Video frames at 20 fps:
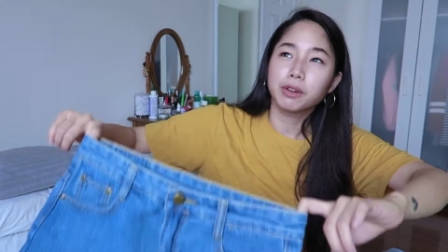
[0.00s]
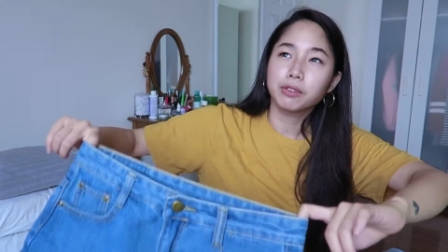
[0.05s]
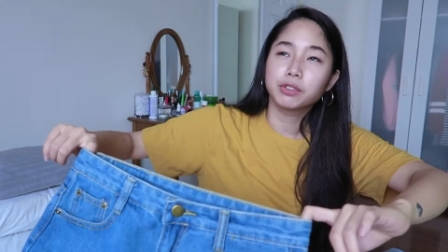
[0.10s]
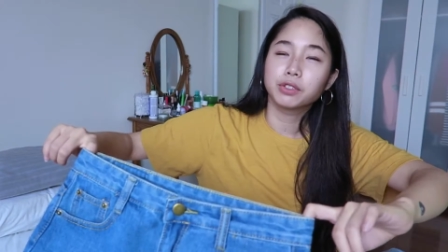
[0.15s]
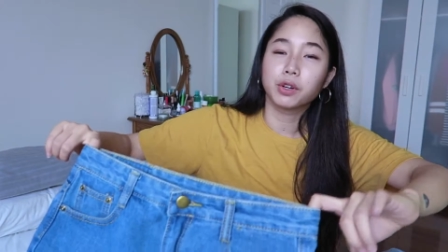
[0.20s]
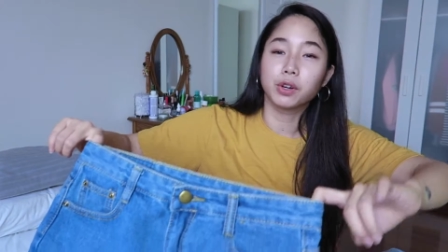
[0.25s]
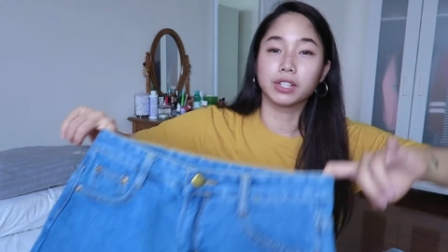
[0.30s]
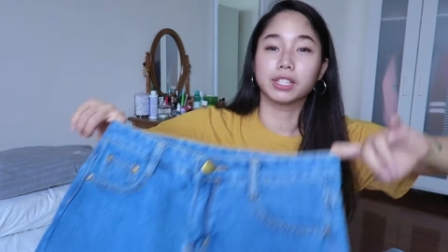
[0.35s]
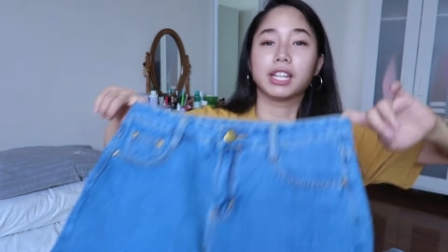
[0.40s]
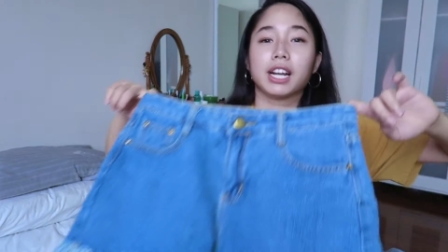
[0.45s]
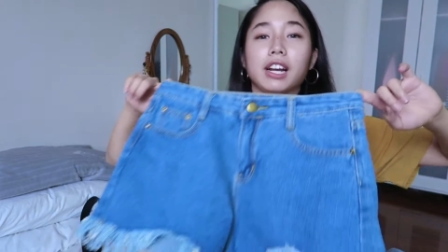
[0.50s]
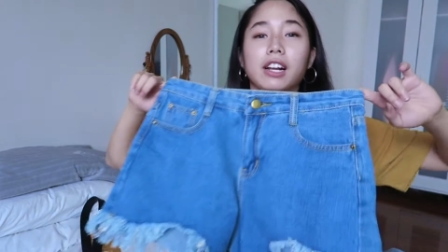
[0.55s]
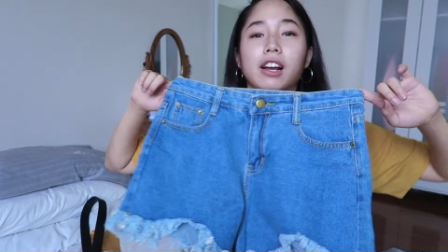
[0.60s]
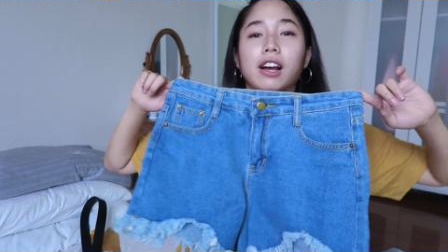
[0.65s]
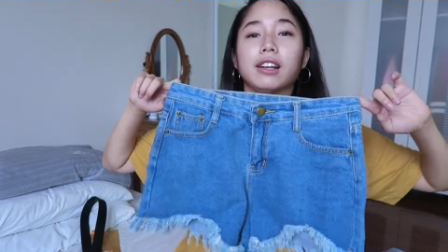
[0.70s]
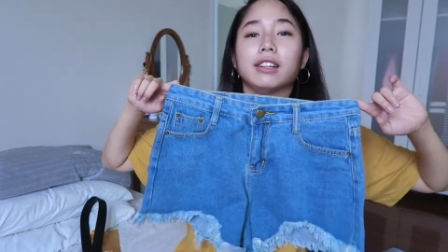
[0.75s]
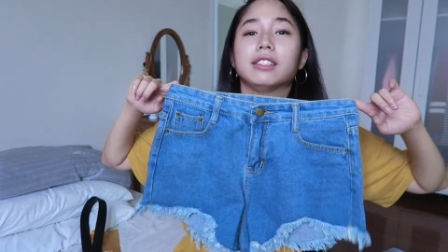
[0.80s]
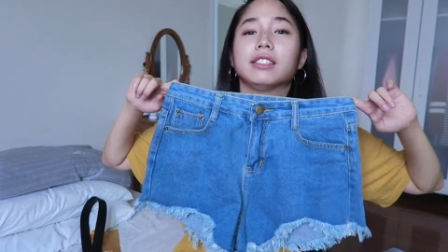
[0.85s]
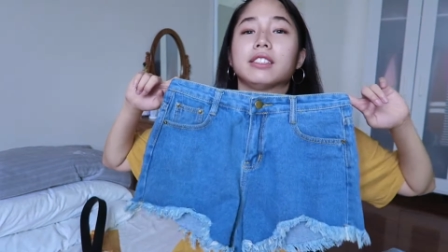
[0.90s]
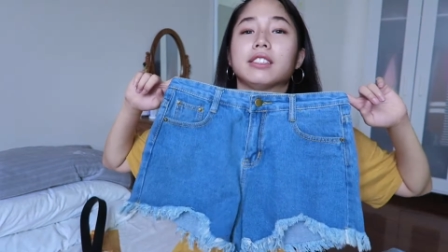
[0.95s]
pair of shorts that I
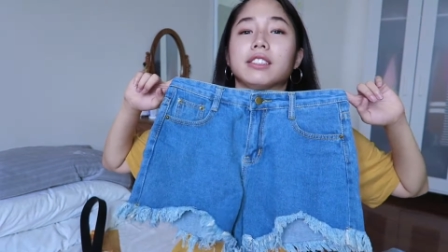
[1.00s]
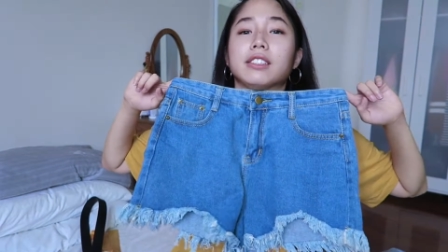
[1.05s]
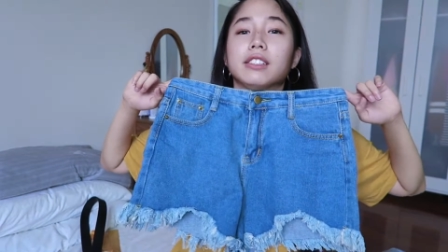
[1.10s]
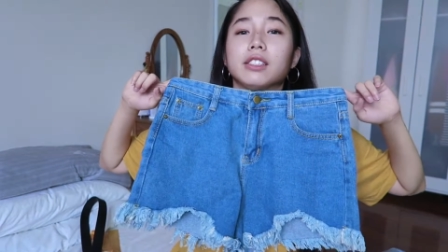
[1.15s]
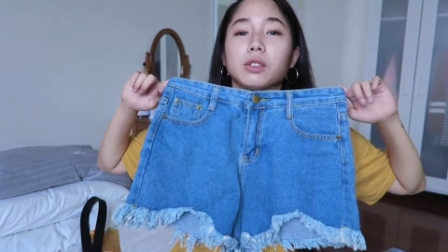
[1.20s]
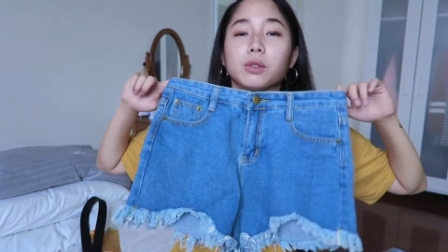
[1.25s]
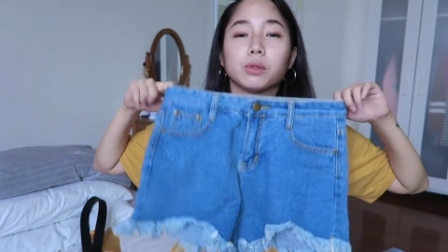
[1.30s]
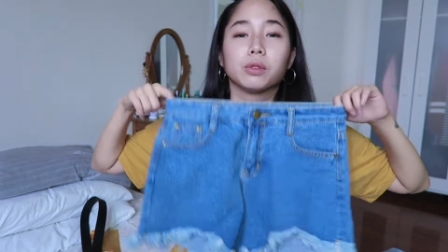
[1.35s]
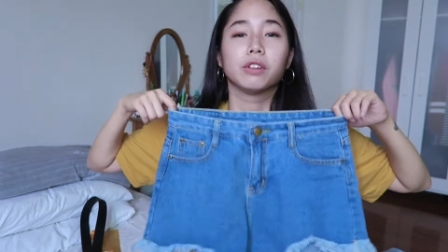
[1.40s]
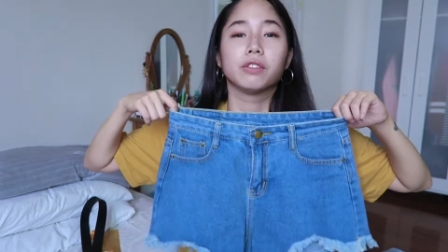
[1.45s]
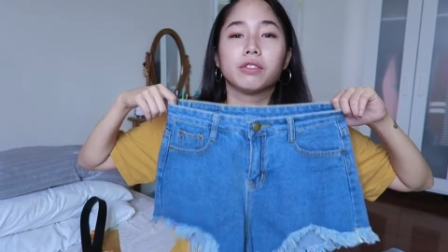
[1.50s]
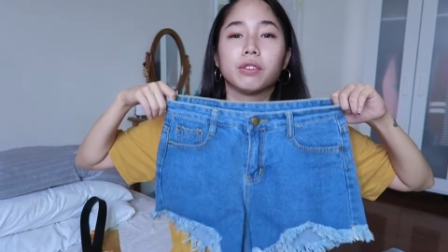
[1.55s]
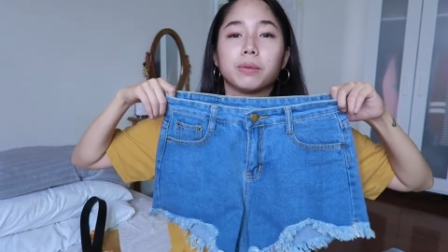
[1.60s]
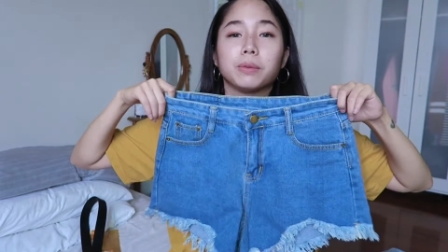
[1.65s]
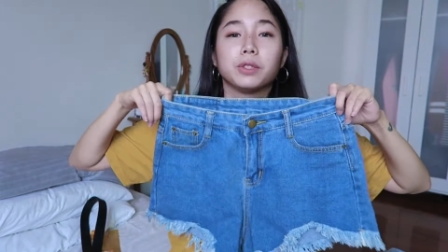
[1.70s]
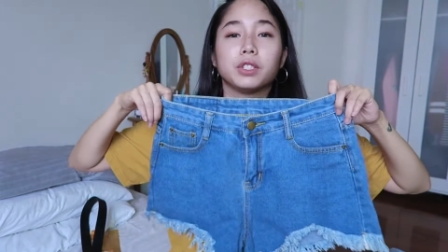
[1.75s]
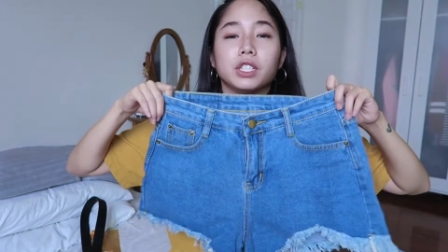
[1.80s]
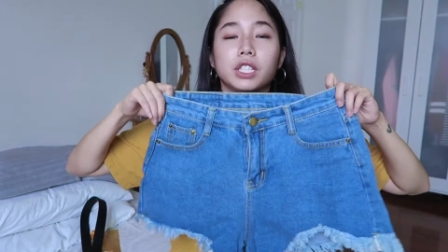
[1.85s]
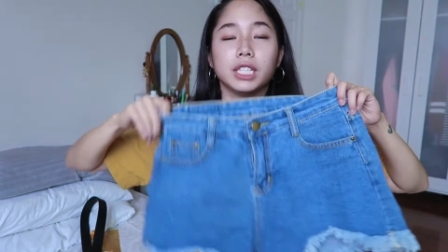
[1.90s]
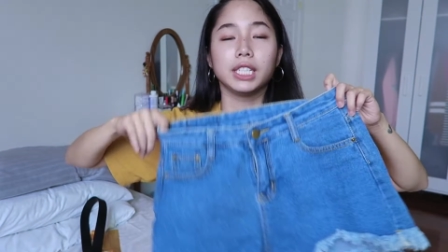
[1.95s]
got is this one
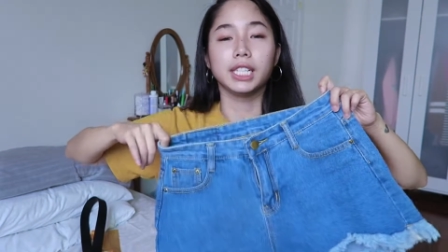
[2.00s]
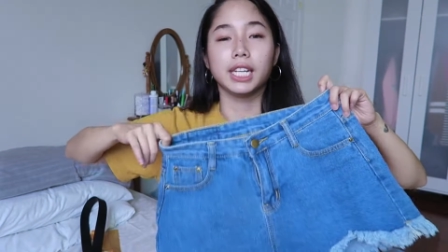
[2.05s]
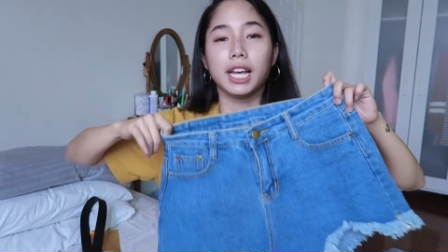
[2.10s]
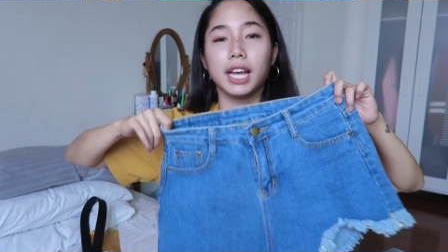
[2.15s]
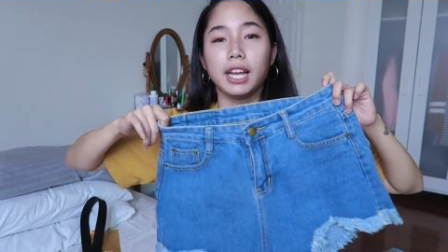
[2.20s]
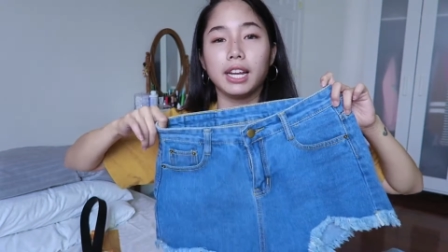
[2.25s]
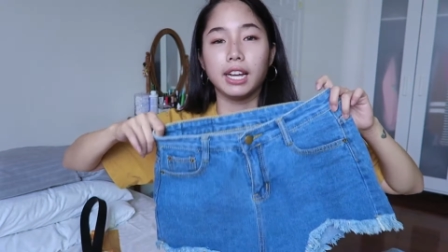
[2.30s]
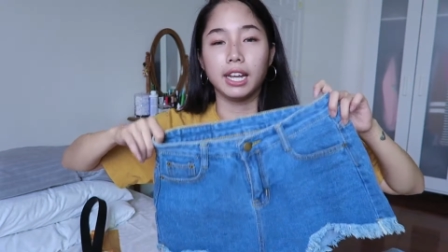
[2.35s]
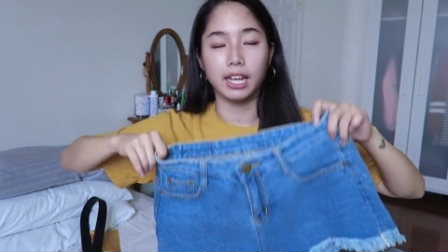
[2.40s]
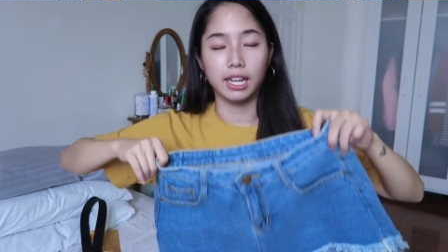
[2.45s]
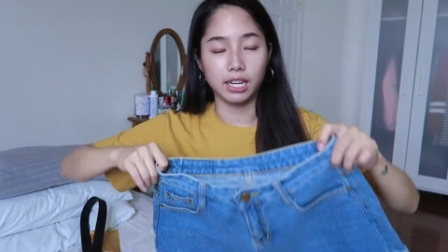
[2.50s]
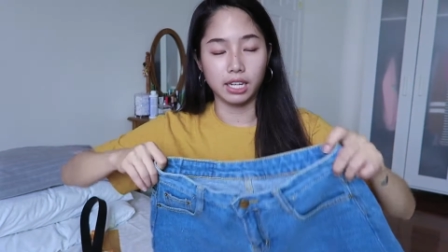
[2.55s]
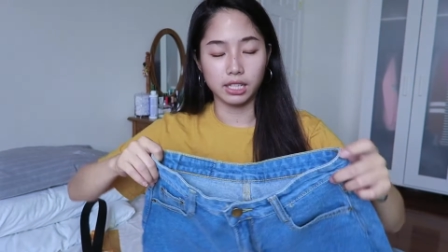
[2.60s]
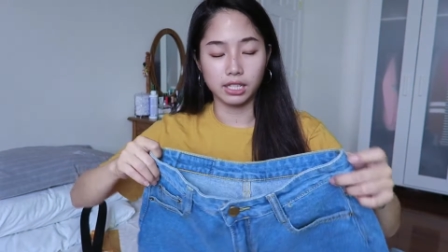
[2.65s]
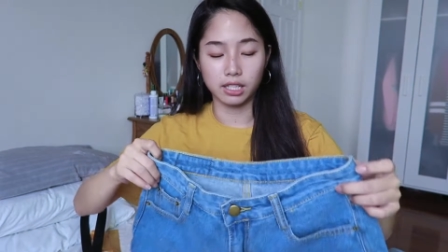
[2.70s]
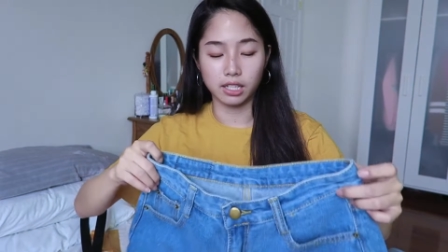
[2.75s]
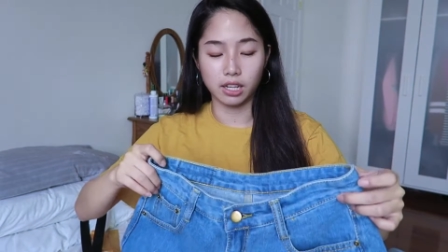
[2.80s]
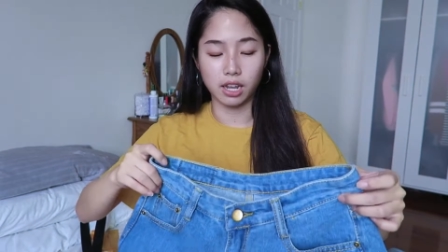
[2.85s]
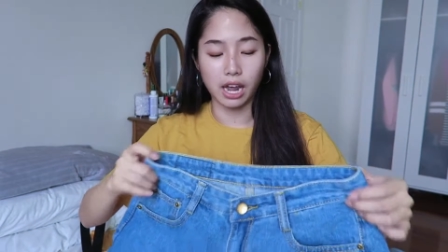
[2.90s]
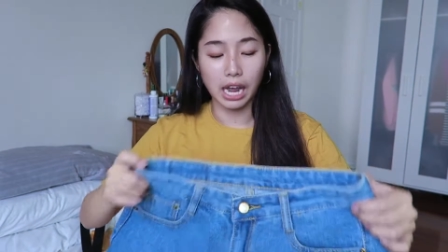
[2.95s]
from Shein and
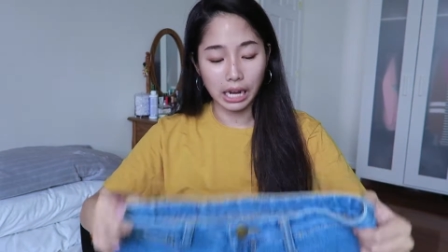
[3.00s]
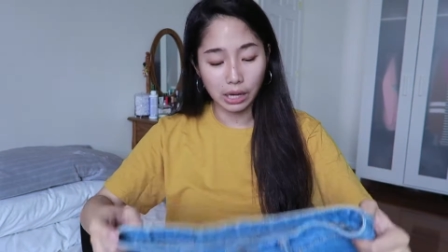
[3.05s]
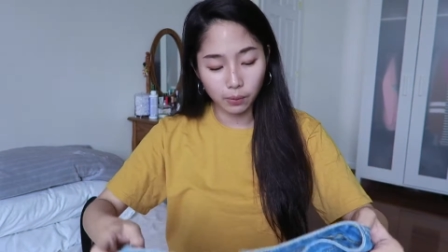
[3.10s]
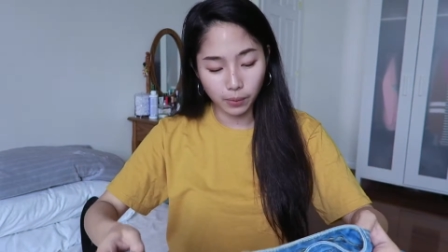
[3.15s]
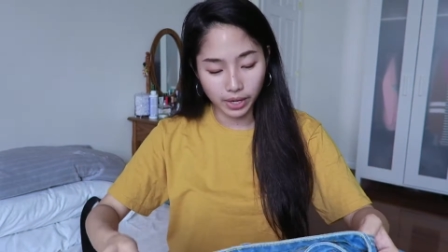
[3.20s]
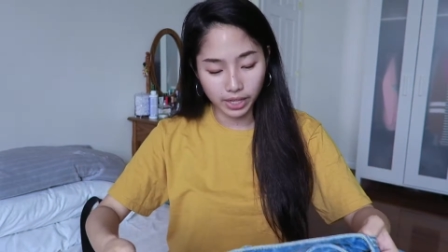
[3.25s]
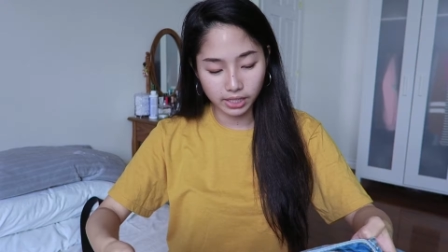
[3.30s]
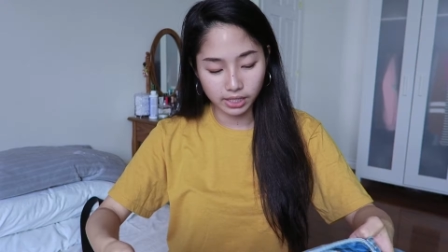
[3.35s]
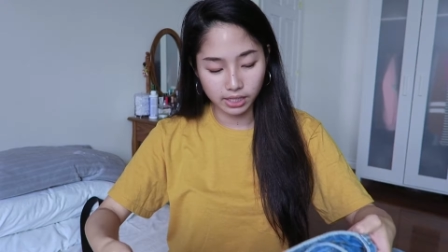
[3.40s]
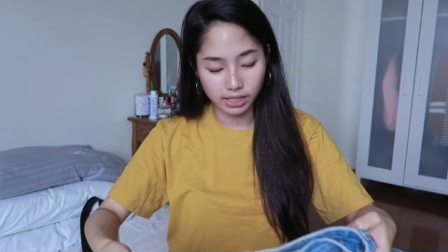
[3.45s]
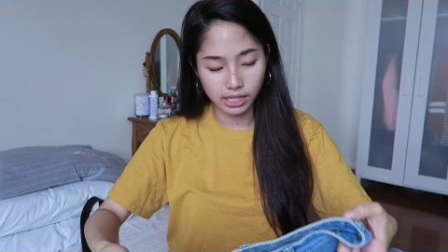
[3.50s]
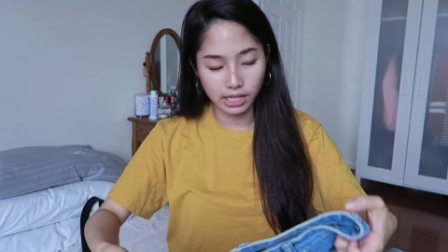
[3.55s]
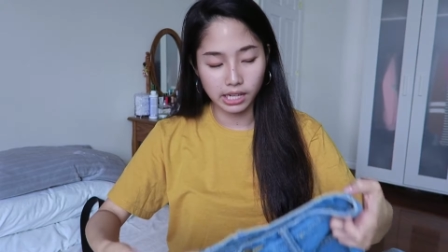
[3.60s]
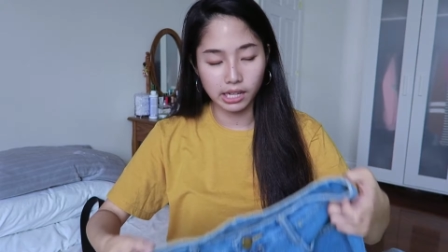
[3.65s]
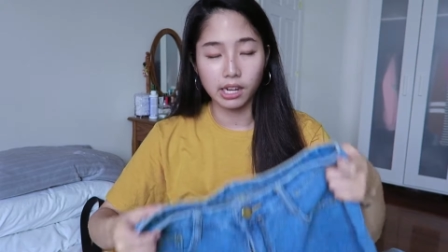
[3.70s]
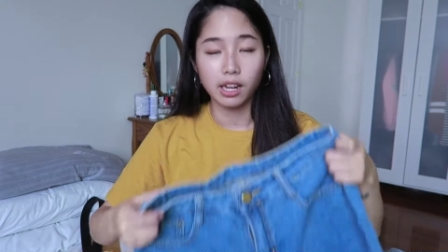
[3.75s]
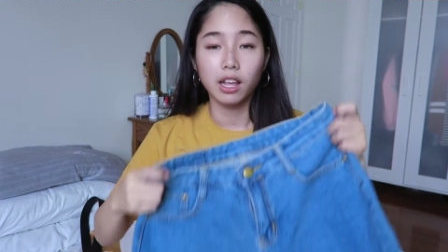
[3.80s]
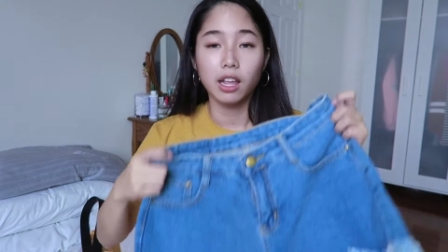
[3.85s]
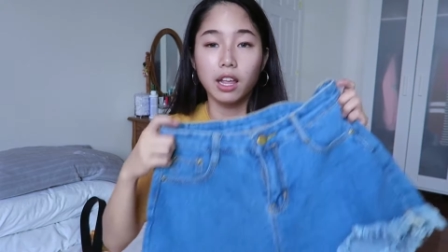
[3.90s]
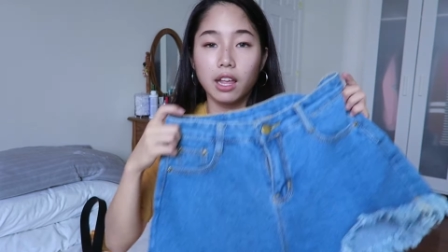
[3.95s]
it's a
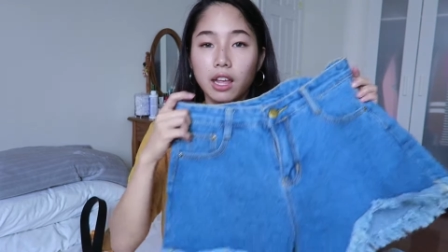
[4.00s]
high-waisted